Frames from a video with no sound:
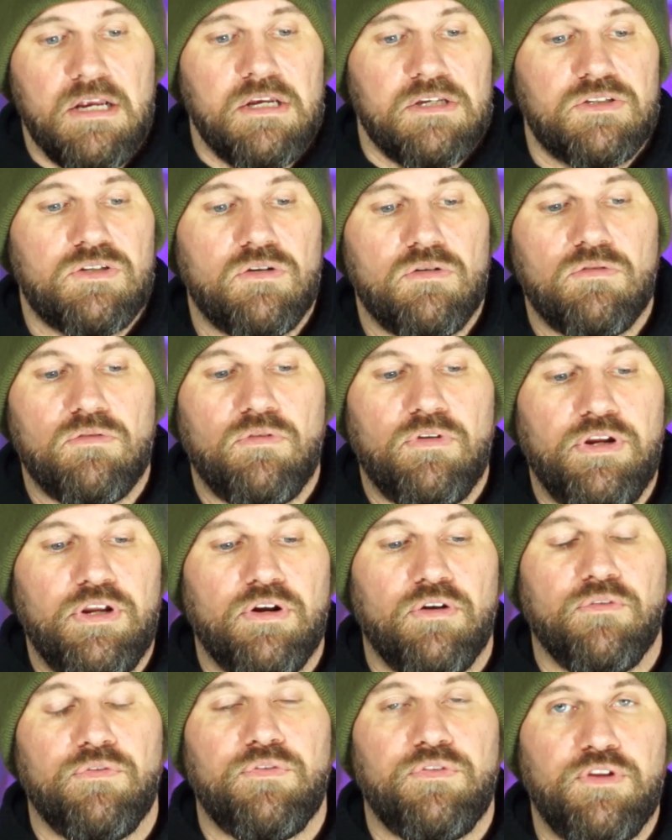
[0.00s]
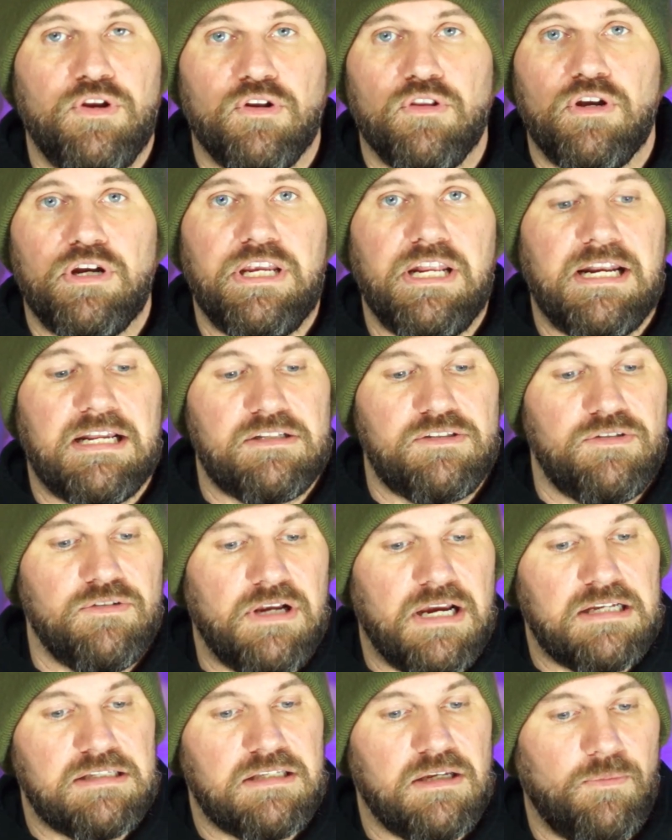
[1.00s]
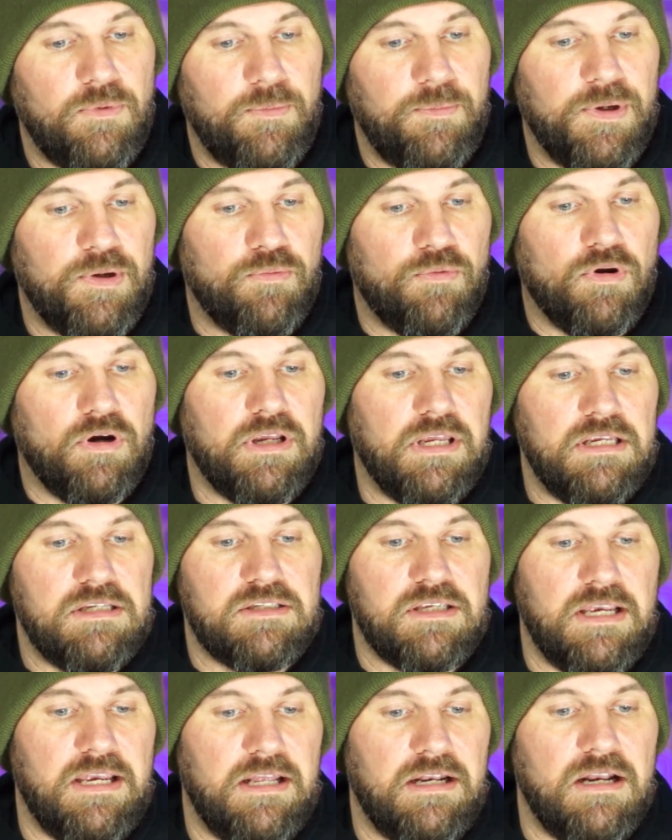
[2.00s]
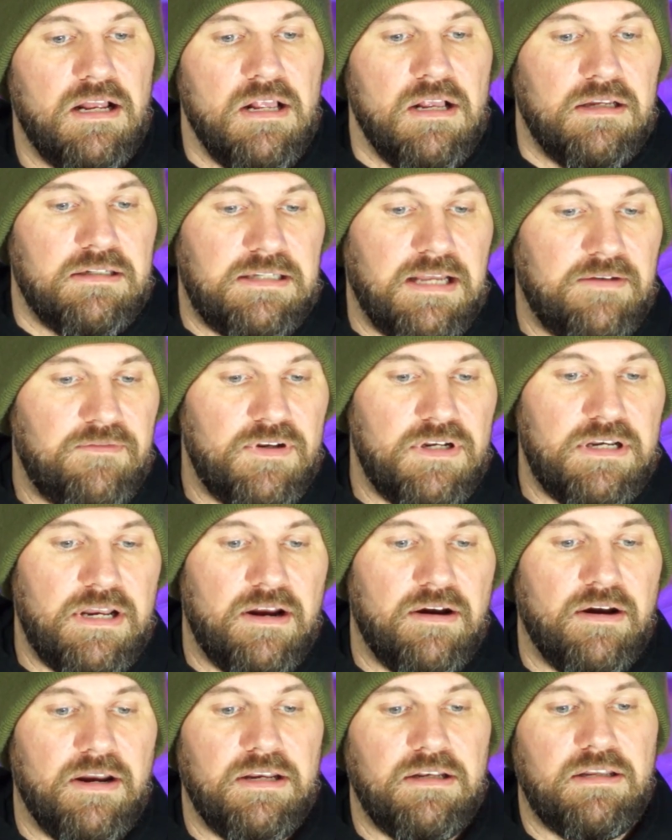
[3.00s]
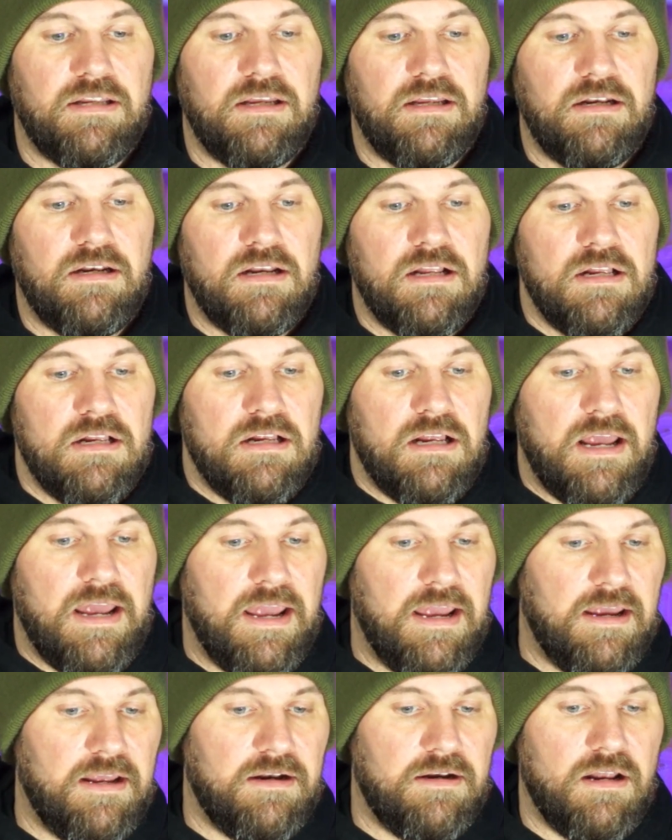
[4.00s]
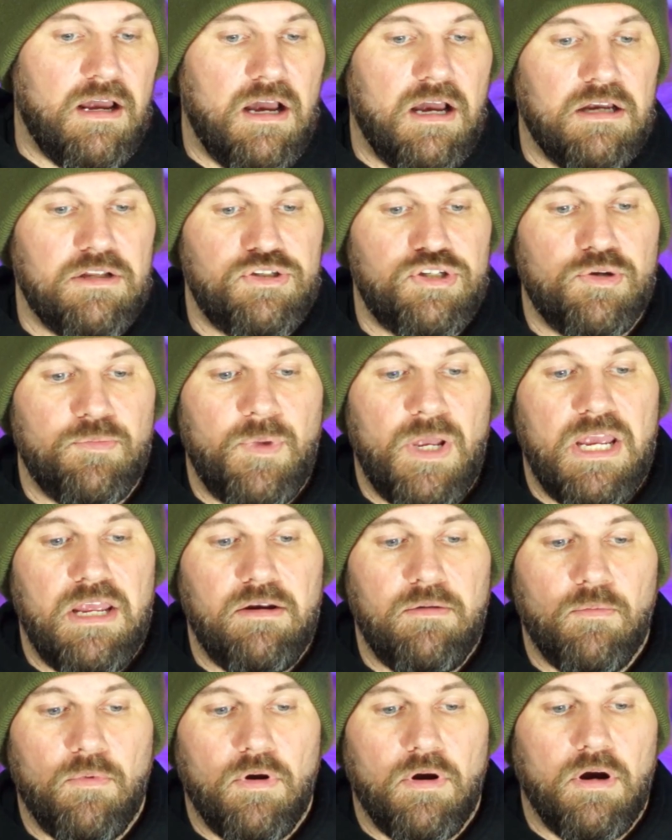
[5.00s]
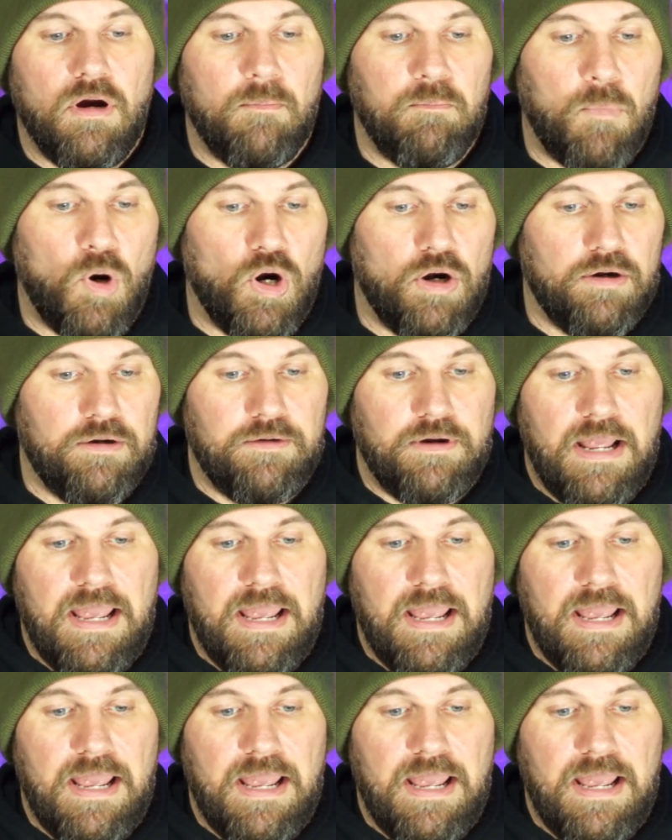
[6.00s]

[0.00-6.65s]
So, you're looking at 2 guys that would be rookies in Devin Darrington and Jermaine Martin.